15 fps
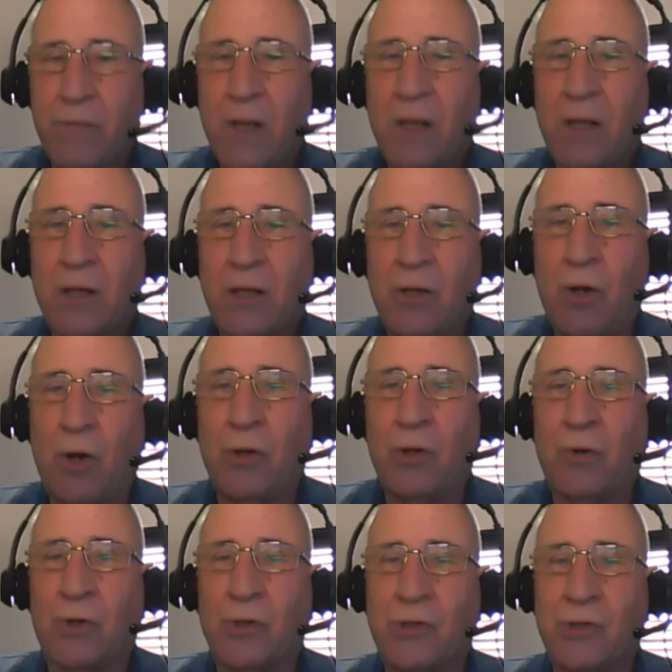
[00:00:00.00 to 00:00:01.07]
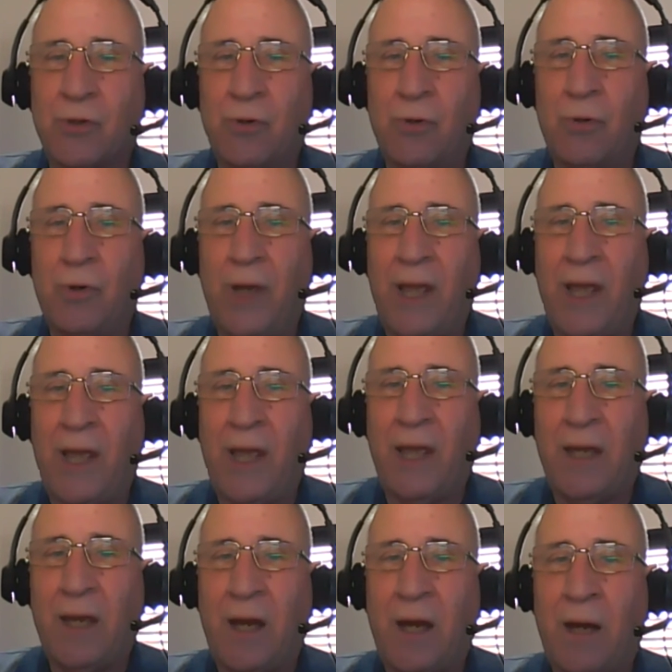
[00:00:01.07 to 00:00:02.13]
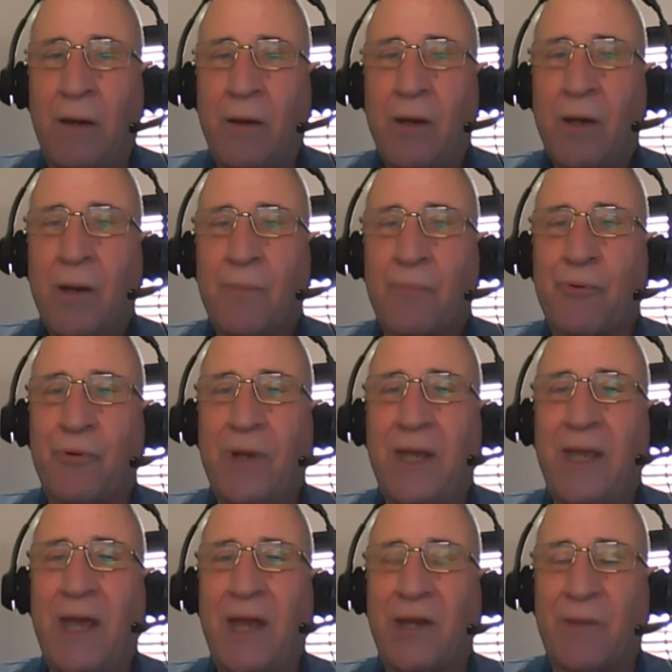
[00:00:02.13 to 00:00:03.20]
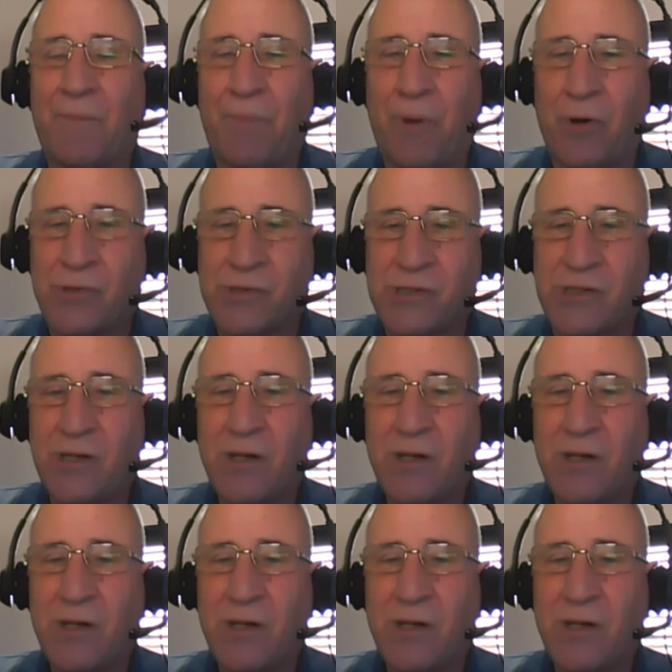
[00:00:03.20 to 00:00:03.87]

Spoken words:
you could do a pre and a post